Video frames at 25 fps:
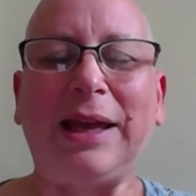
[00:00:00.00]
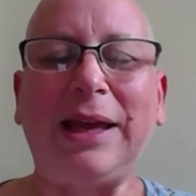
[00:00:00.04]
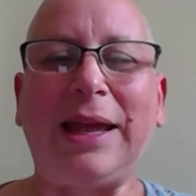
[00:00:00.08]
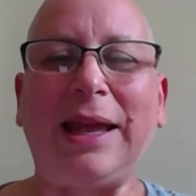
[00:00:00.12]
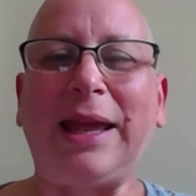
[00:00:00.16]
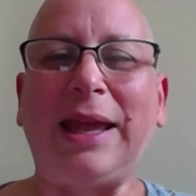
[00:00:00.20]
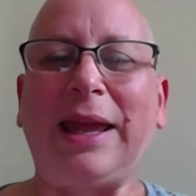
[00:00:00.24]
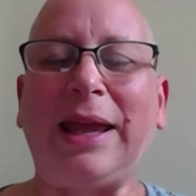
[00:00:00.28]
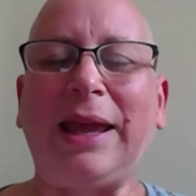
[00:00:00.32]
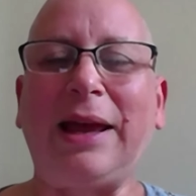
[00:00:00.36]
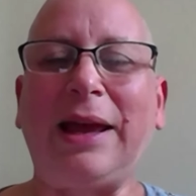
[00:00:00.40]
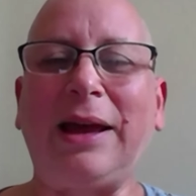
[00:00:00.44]

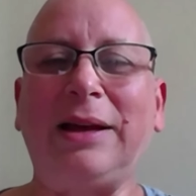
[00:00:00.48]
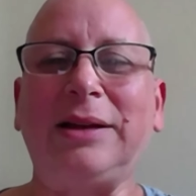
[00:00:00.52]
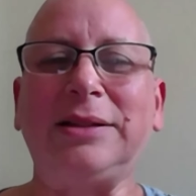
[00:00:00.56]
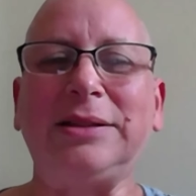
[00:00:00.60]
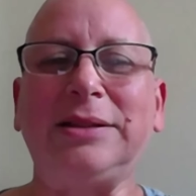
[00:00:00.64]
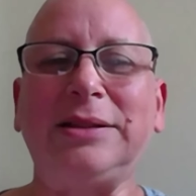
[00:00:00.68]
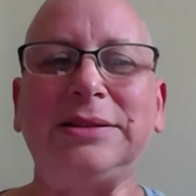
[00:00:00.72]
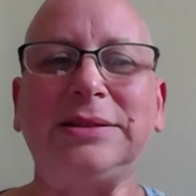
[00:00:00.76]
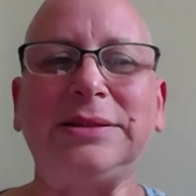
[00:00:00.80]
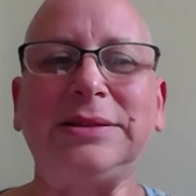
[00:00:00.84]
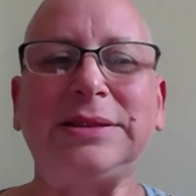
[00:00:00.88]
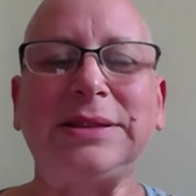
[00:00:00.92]

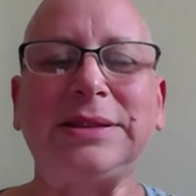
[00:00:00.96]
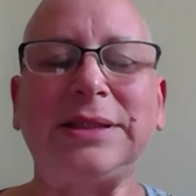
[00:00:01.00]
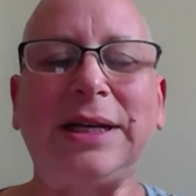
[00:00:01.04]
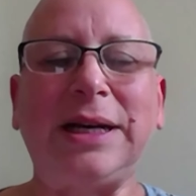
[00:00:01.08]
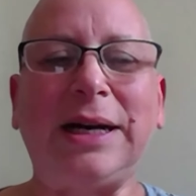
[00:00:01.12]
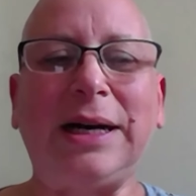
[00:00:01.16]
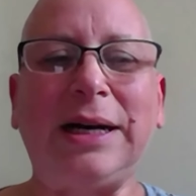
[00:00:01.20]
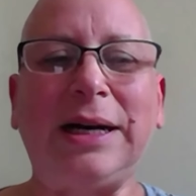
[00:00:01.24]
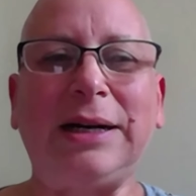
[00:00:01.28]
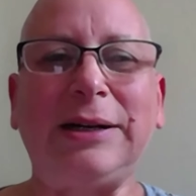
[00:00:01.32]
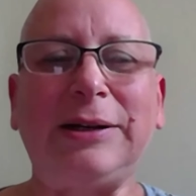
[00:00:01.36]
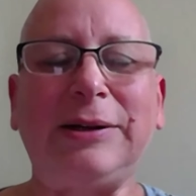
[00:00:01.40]
and
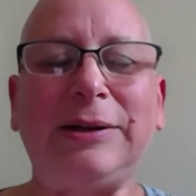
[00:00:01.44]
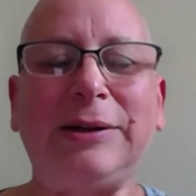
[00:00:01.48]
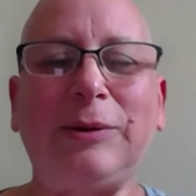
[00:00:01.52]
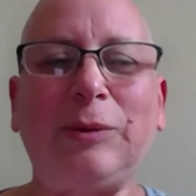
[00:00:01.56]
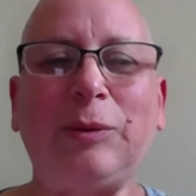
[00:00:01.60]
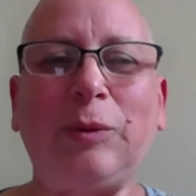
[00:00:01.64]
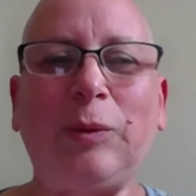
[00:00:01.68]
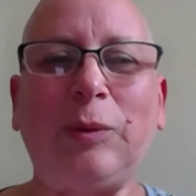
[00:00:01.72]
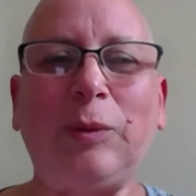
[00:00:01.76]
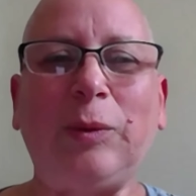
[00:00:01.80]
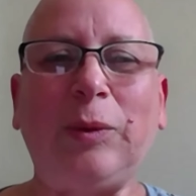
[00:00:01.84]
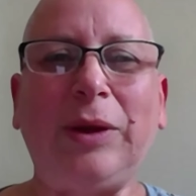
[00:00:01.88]

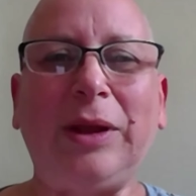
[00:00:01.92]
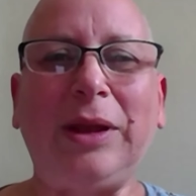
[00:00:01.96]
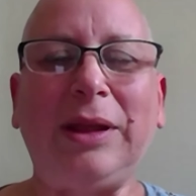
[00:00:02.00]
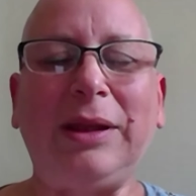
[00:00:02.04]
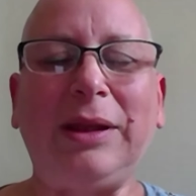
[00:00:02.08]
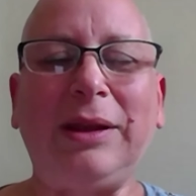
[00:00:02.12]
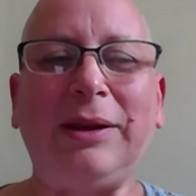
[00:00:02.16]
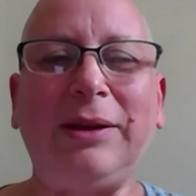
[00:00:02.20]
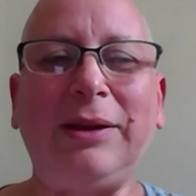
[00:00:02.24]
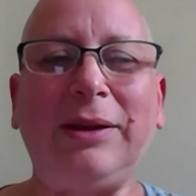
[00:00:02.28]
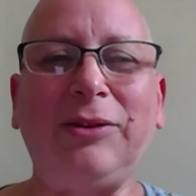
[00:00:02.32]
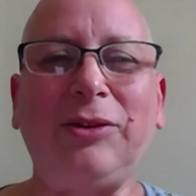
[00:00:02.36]
um,
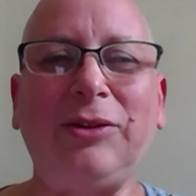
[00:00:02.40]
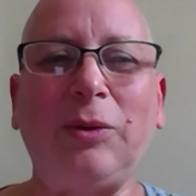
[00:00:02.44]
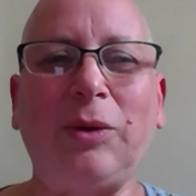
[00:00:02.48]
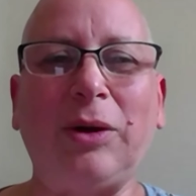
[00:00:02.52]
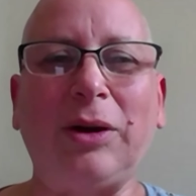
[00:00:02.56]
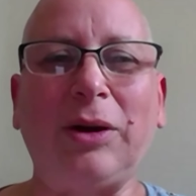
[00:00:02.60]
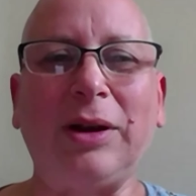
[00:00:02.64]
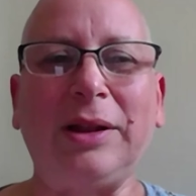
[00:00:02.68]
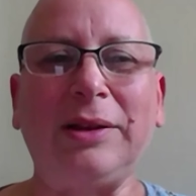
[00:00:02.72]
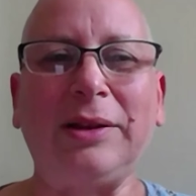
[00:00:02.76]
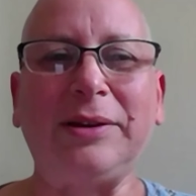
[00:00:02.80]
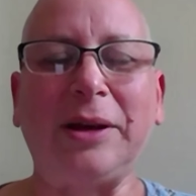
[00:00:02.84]
we do
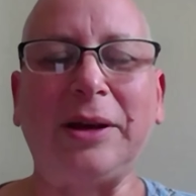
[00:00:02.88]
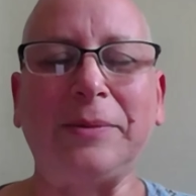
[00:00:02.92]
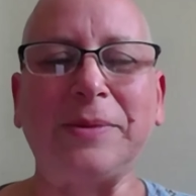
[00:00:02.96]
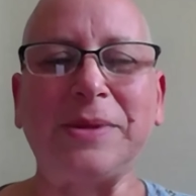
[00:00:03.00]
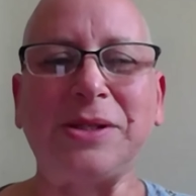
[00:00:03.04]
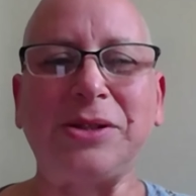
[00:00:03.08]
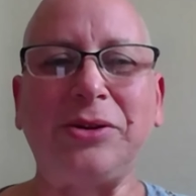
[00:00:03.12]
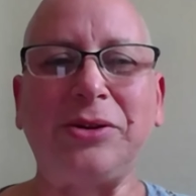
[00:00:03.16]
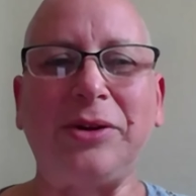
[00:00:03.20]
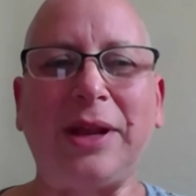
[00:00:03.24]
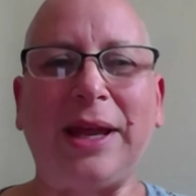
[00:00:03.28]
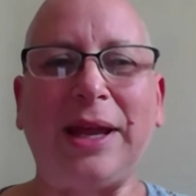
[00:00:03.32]
our end
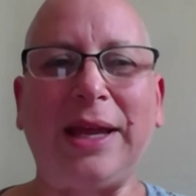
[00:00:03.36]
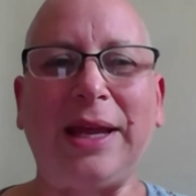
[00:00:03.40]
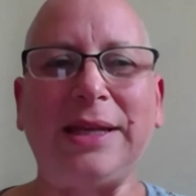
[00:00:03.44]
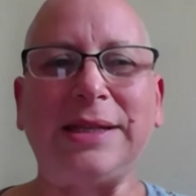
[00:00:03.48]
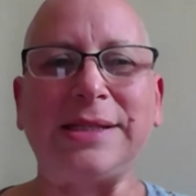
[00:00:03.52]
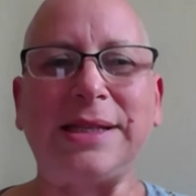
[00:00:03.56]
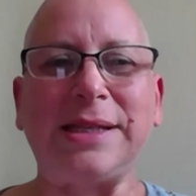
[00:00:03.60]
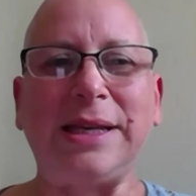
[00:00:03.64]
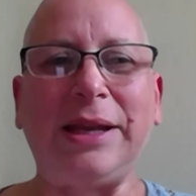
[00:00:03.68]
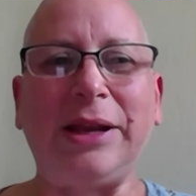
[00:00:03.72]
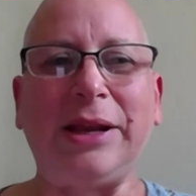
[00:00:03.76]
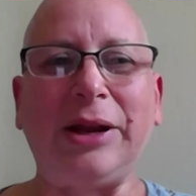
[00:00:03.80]
dumpster
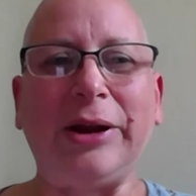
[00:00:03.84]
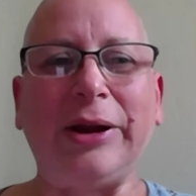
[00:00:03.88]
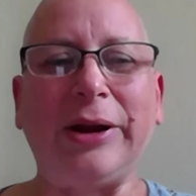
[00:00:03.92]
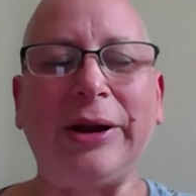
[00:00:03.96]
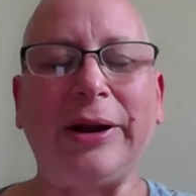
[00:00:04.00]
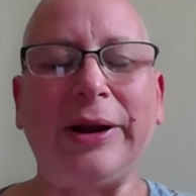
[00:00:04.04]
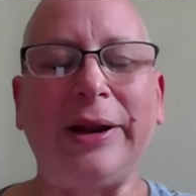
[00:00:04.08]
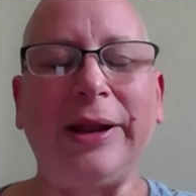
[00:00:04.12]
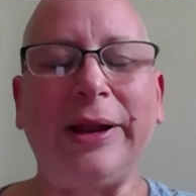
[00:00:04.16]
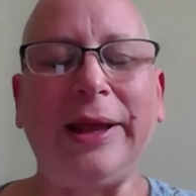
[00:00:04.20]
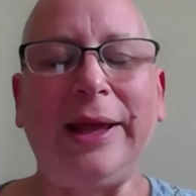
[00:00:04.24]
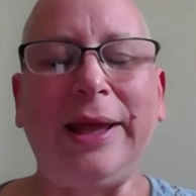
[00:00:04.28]
days
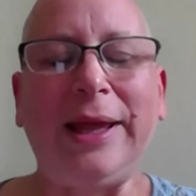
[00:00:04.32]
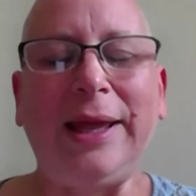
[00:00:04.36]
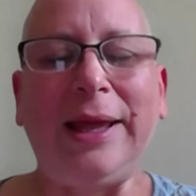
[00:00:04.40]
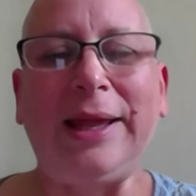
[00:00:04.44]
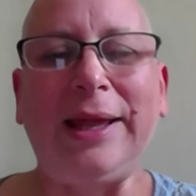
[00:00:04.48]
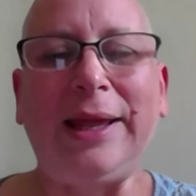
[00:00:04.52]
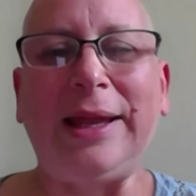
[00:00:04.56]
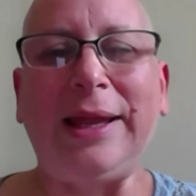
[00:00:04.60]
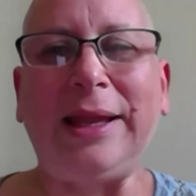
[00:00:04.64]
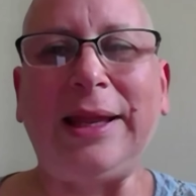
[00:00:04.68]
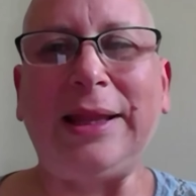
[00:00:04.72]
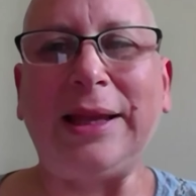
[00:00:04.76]
here
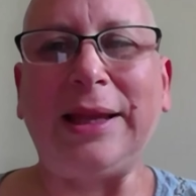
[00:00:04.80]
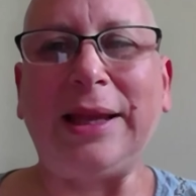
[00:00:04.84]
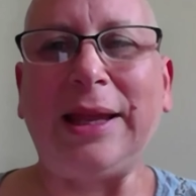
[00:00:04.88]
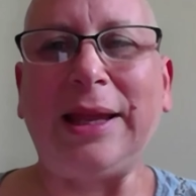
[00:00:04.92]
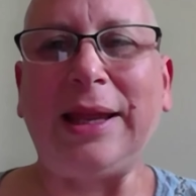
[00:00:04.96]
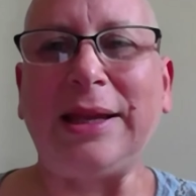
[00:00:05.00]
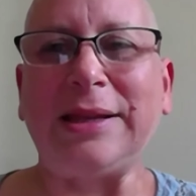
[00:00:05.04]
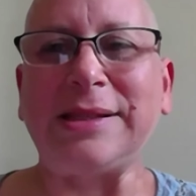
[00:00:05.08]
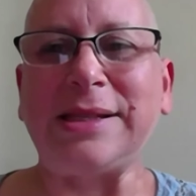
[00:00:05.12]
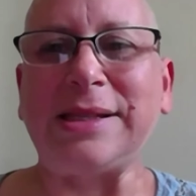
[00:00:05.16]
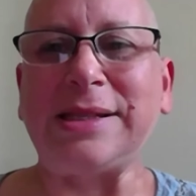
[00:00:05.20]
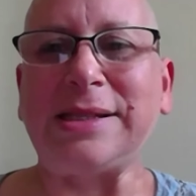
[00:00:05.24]
in the
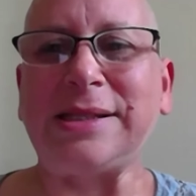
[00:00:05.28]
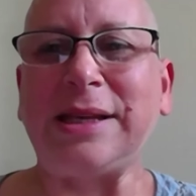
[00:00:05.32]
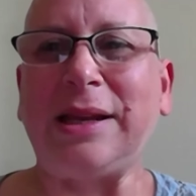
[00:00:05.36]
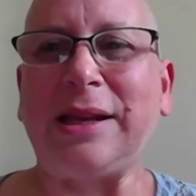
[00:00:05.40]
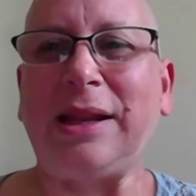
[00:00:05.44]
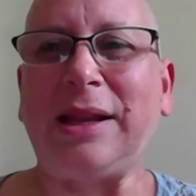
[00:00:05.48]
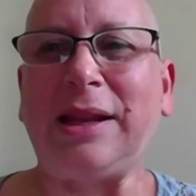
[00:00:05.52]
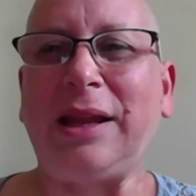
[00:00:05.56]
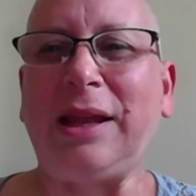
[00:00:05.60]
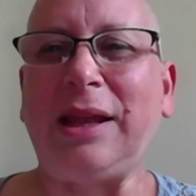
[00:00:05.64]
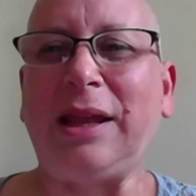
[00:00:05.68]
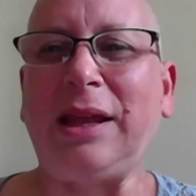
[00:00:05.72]
Kansas
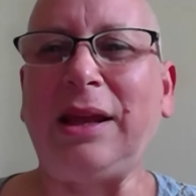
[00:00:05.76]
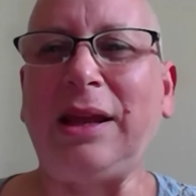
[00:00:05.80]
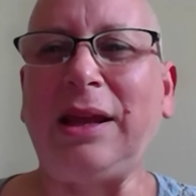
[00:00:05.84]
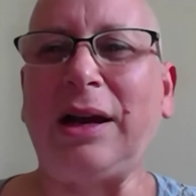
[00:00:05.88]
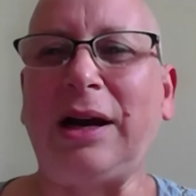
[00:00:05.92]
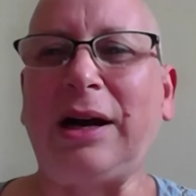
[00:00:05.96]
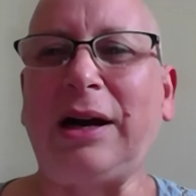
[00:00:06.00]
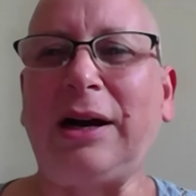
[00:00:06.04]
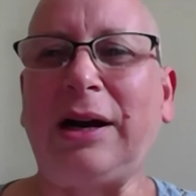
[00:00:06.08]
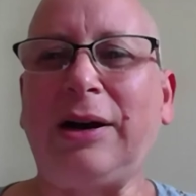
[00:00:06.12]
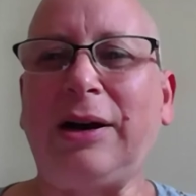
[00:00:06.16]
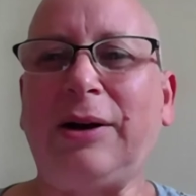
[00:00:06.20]
City
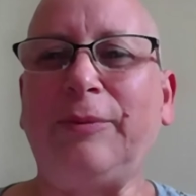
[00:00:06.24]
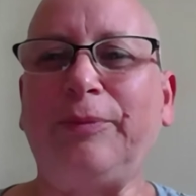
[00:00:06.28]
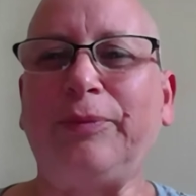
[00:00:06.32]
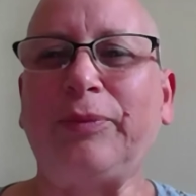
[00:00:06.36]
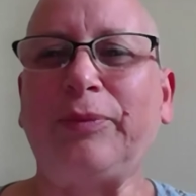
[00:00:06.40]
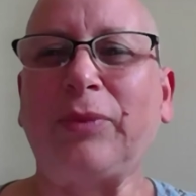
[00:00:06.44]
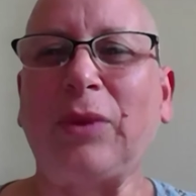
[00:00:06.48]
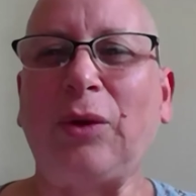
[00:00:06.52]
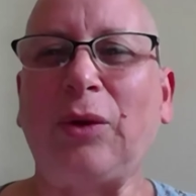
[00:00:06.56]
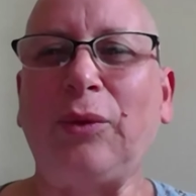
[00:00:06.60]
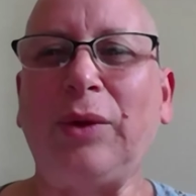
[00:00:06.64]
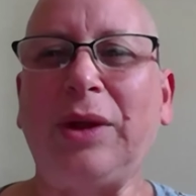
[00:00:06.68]

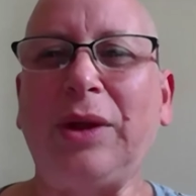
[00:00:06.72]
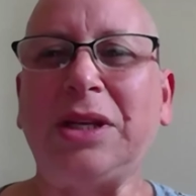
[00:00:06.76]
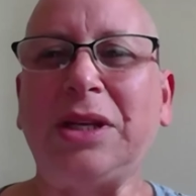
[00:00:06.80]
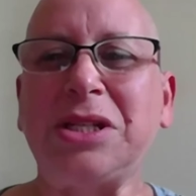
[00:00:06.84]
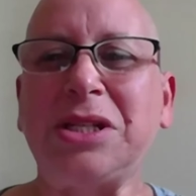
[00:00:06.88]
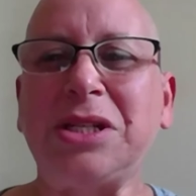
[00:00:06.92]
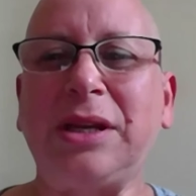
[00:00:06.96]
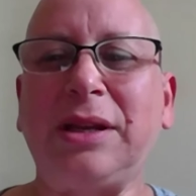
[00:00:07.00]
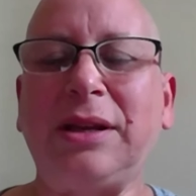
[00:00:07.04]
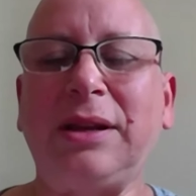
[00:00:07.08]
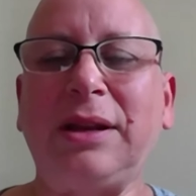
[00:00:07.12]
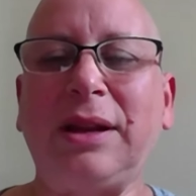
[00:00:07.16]
um,
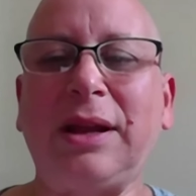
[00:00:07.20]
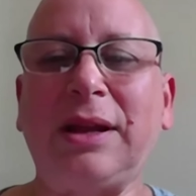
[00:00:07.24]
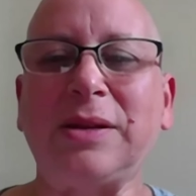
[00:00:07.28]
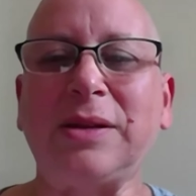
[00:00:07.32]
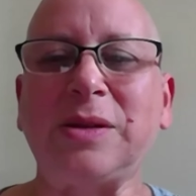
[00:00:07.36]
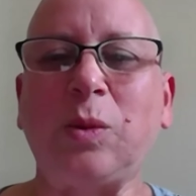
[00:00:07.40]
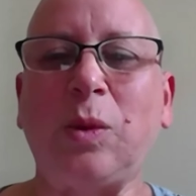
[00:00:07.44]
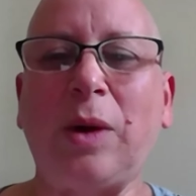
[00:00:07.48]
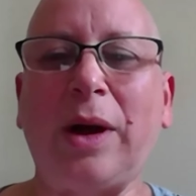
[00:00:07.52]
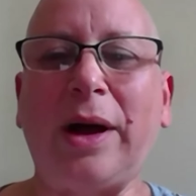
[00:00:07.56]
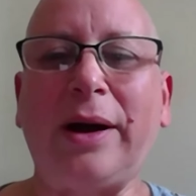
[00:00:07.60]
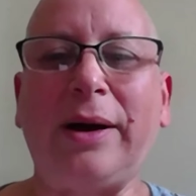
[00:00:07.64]
region
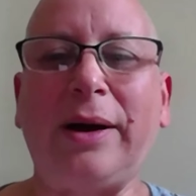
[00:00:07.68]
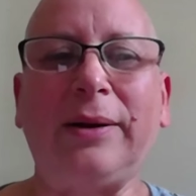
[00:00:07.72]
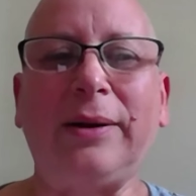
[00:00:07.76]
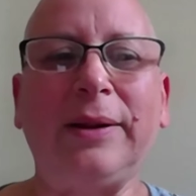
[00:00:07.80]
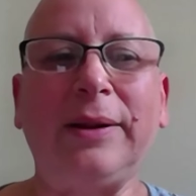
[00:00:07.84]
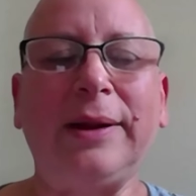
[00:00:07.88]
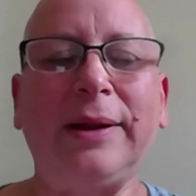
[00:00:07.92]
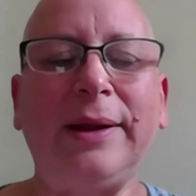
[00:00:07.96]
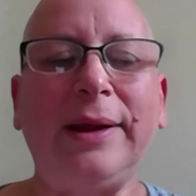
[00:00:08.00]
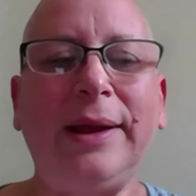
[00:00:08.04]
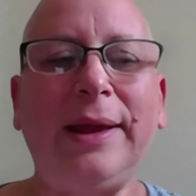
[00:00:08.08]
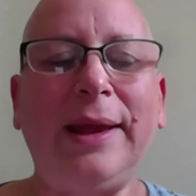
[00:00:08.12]
as
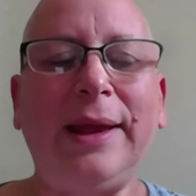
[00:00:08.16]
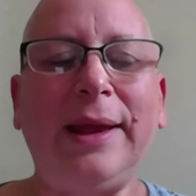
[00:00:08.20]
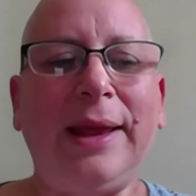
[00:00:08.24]
well.